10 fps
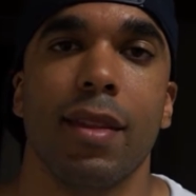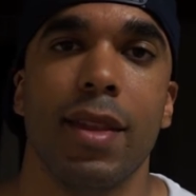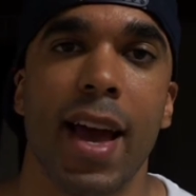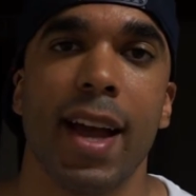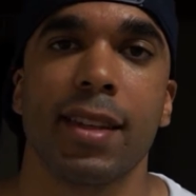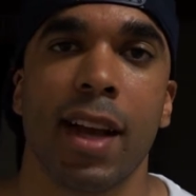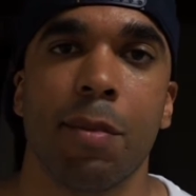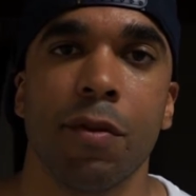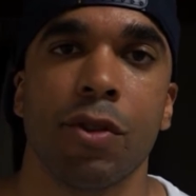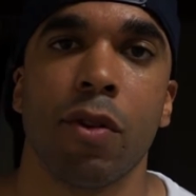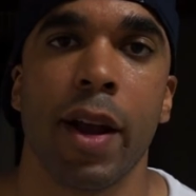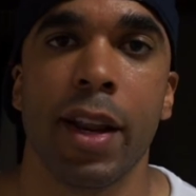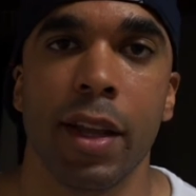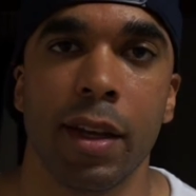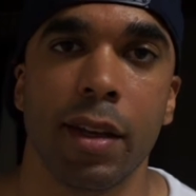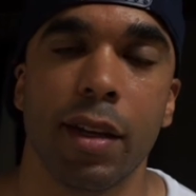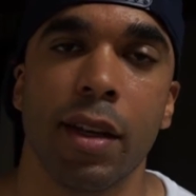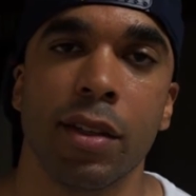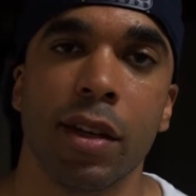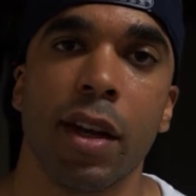That type of training
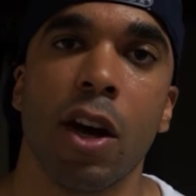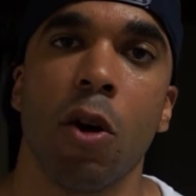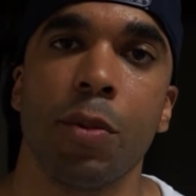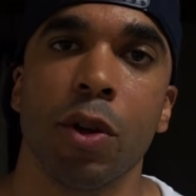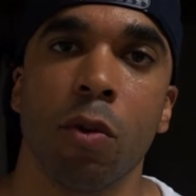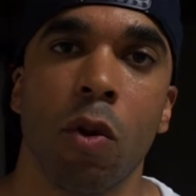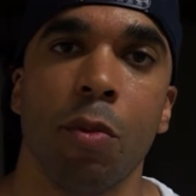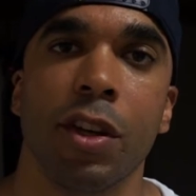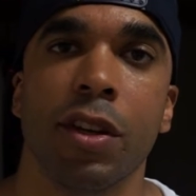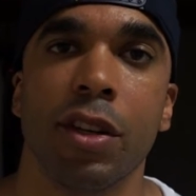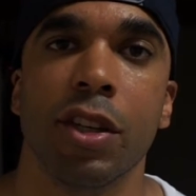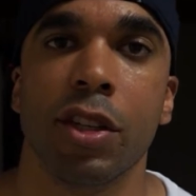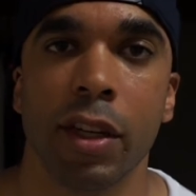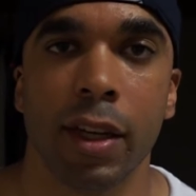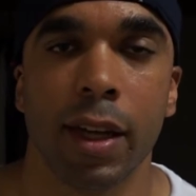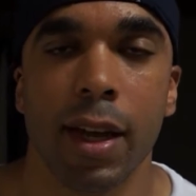is going to help your aerobic conditioning.